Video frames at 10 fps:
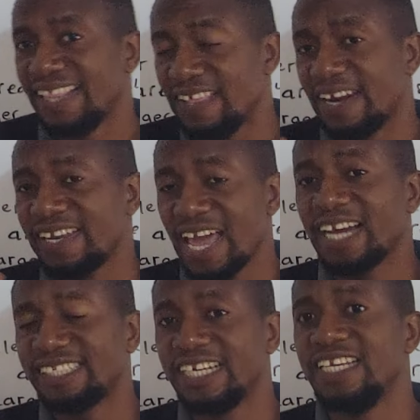the
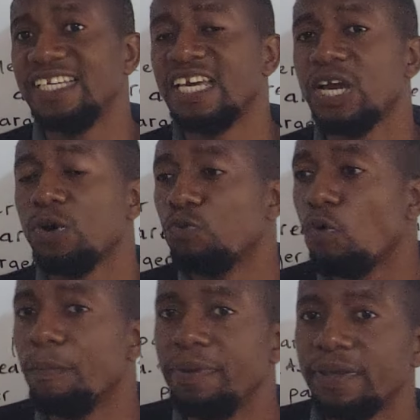reaction
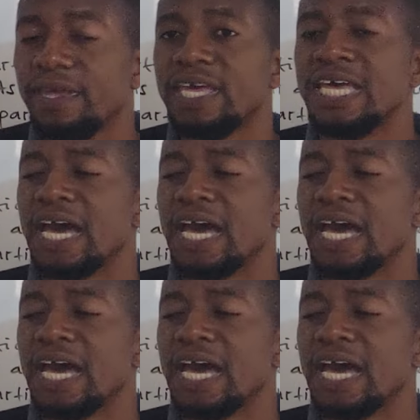will be